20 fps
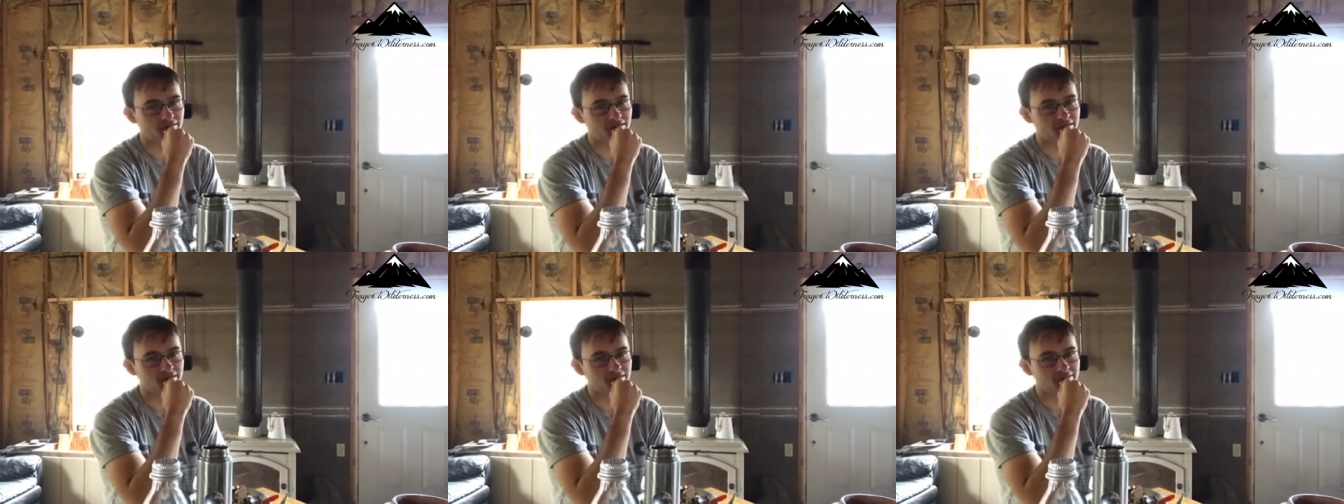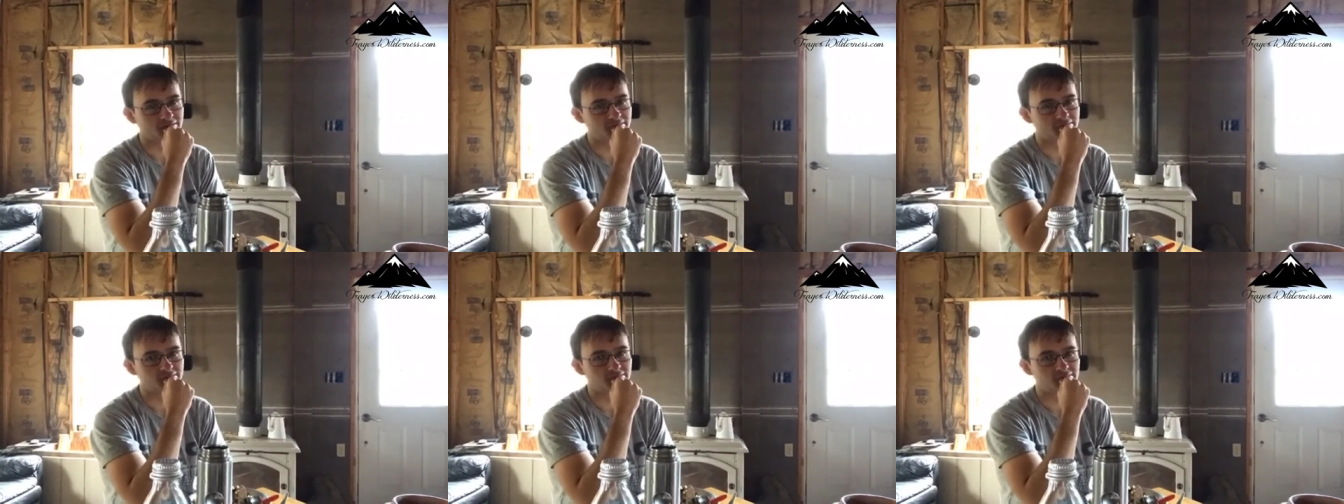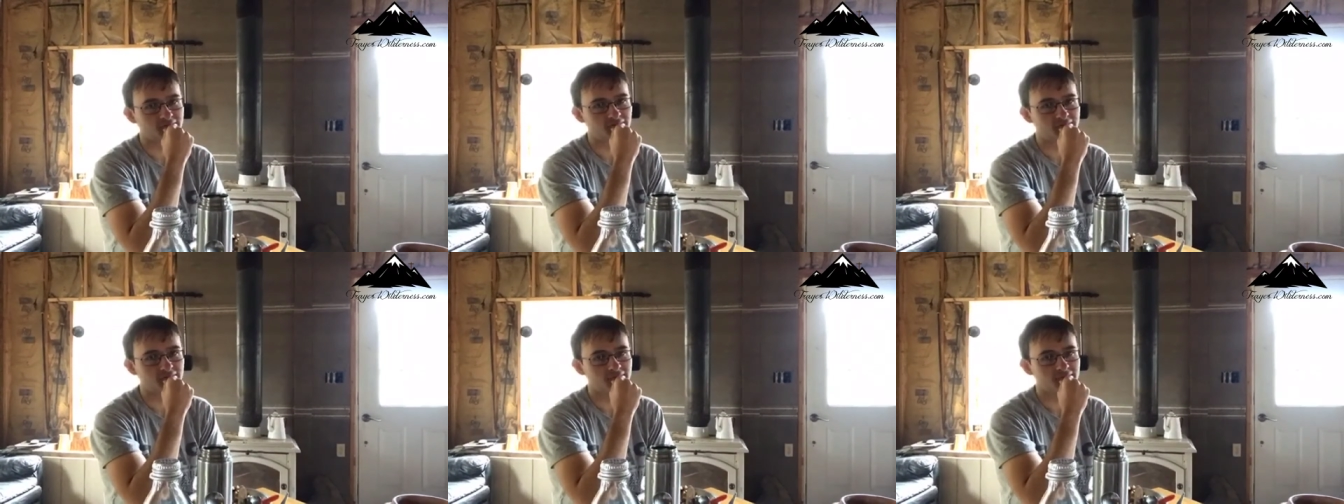empowered you
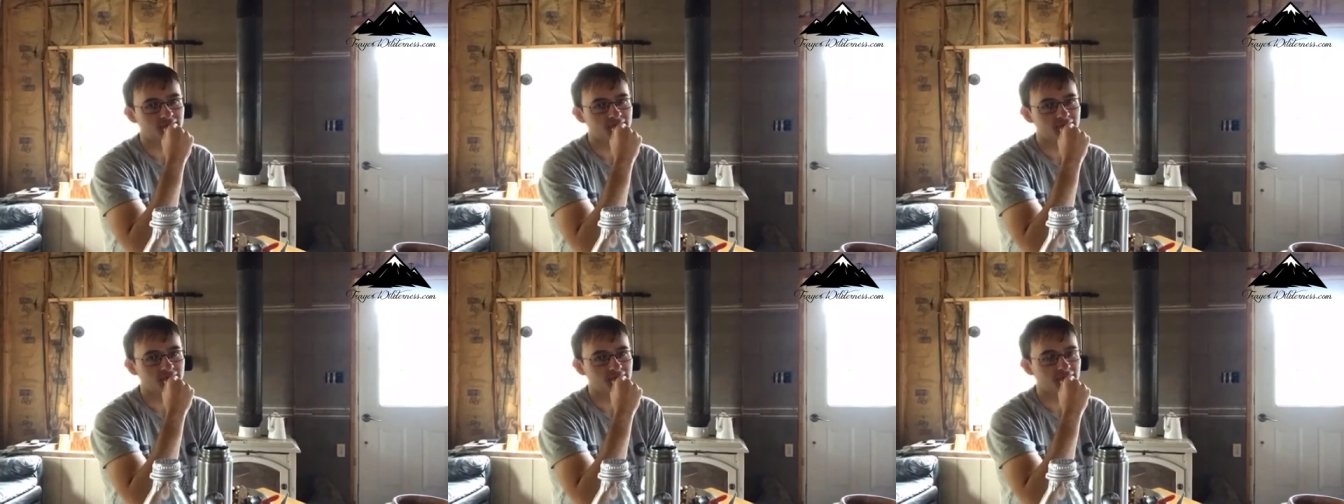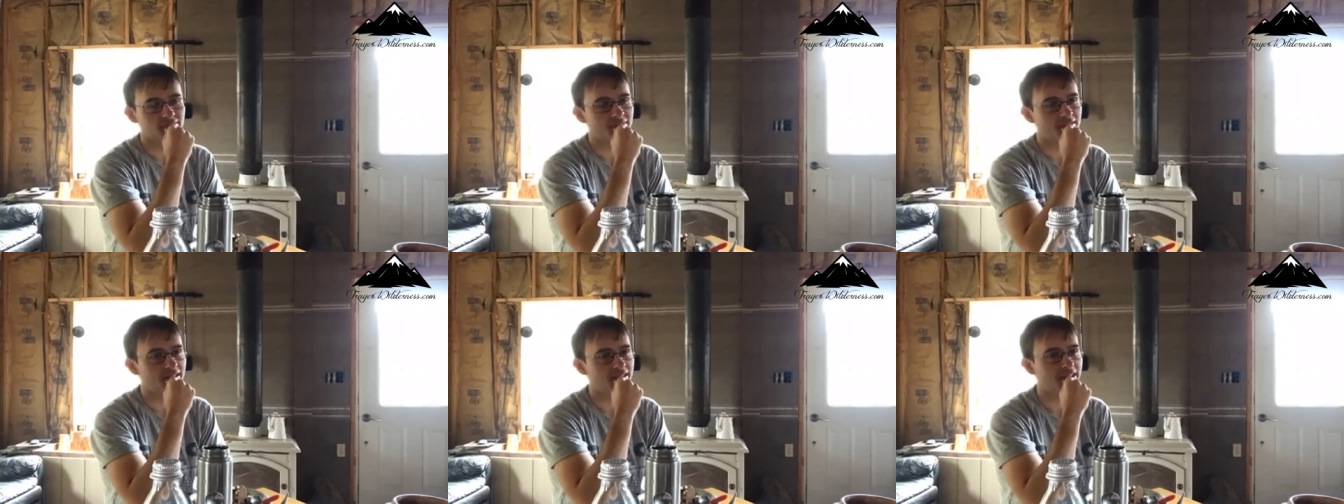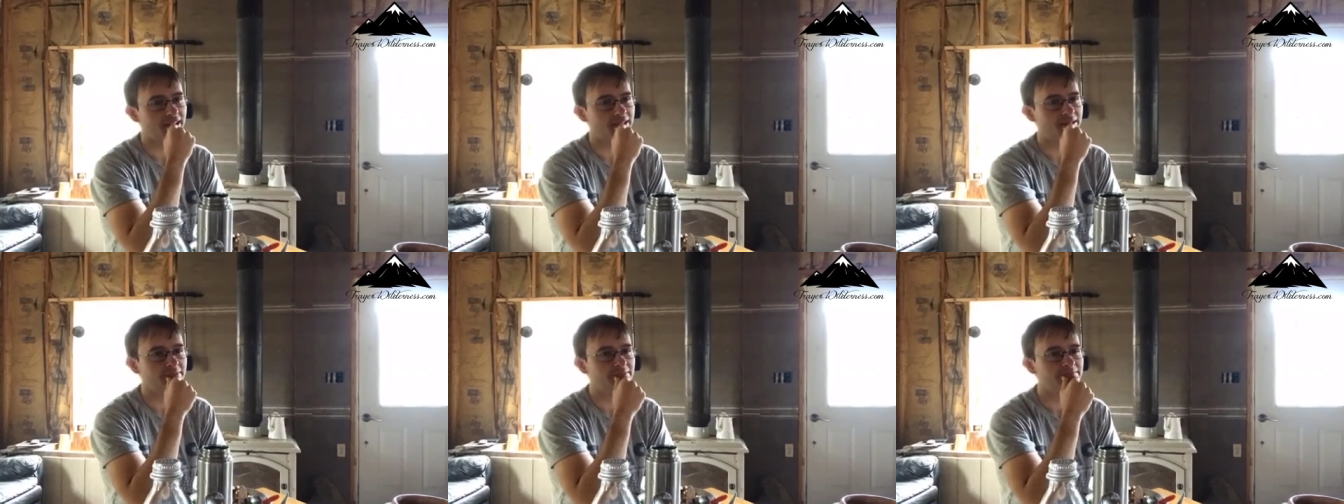with that?
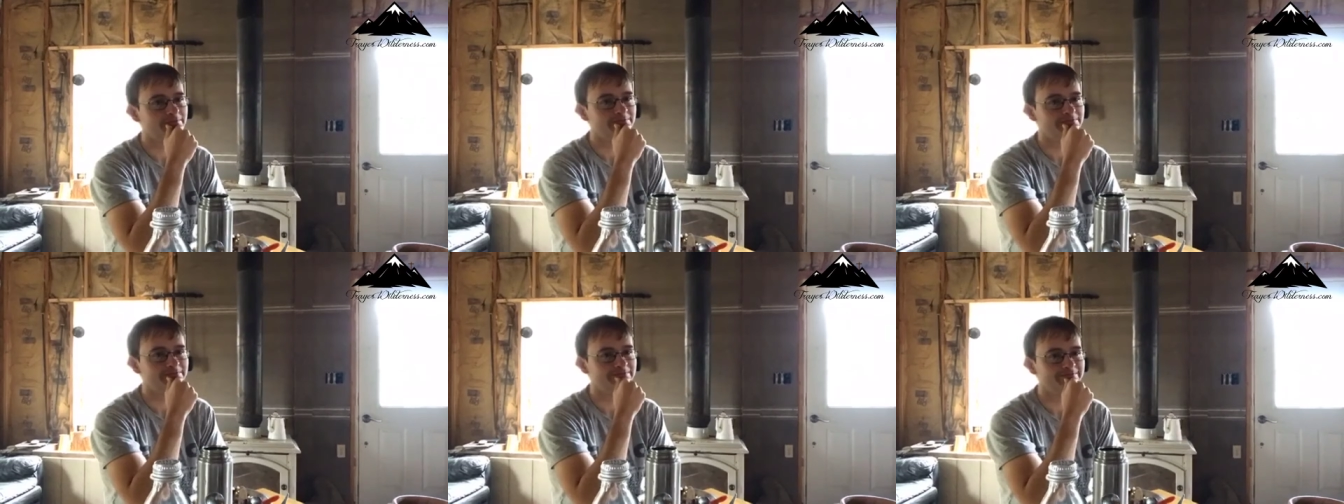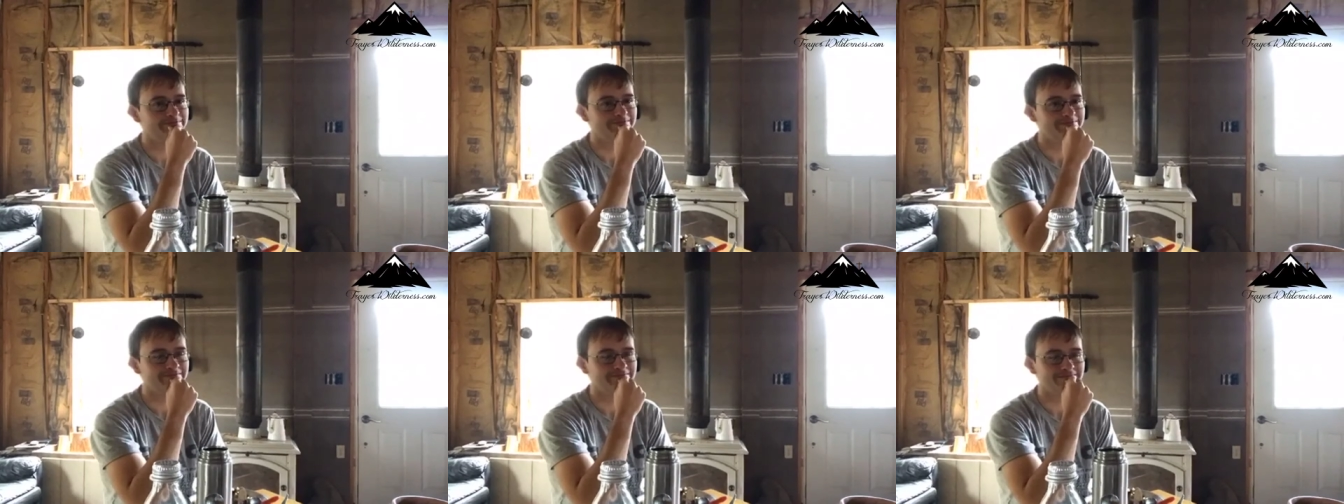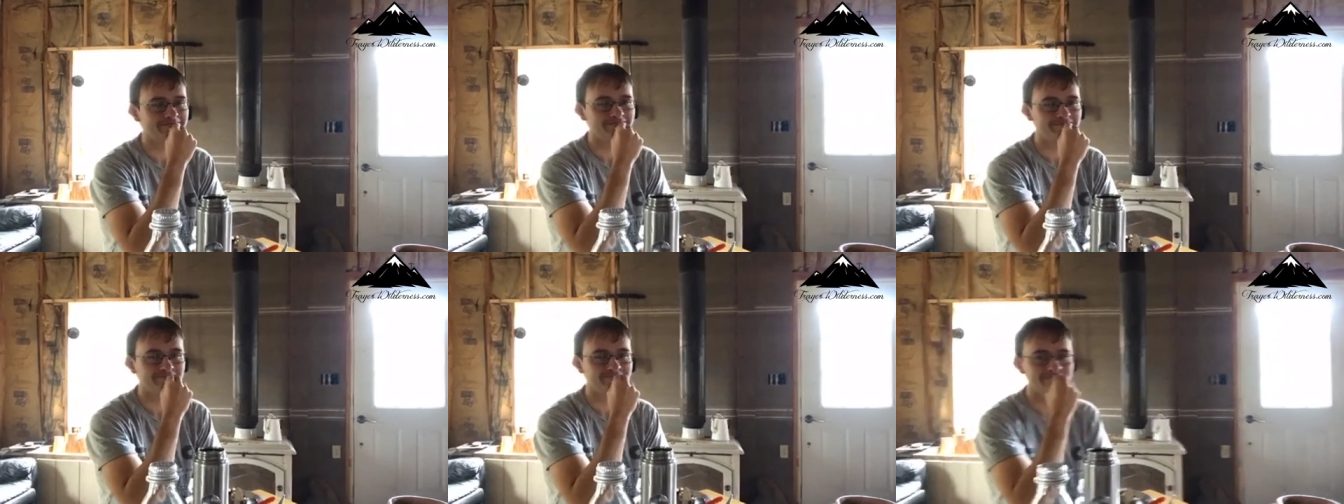Yeah. Yeah,
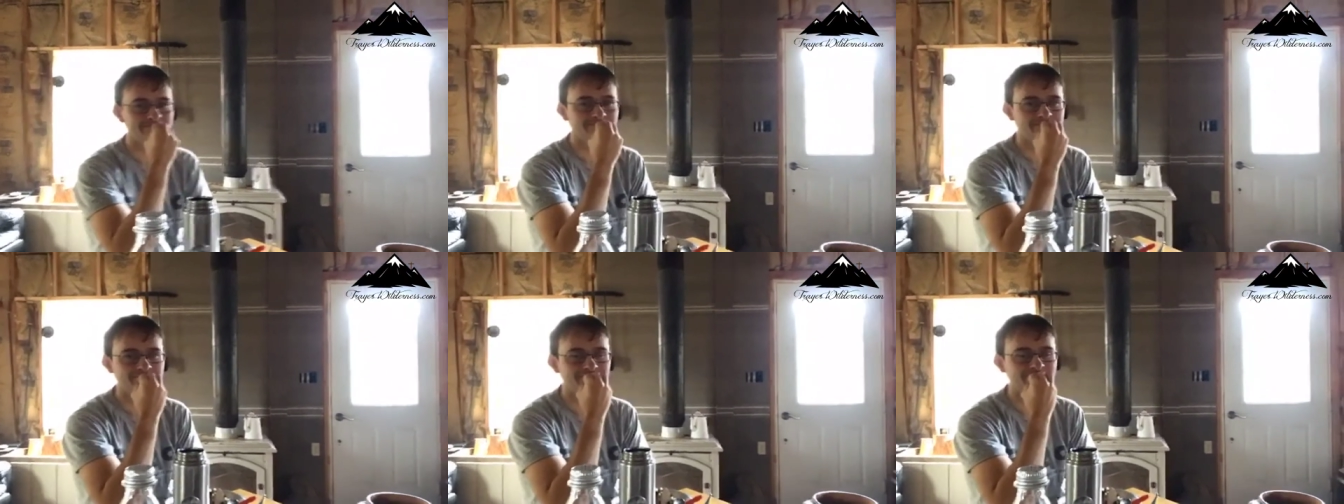pretty cool.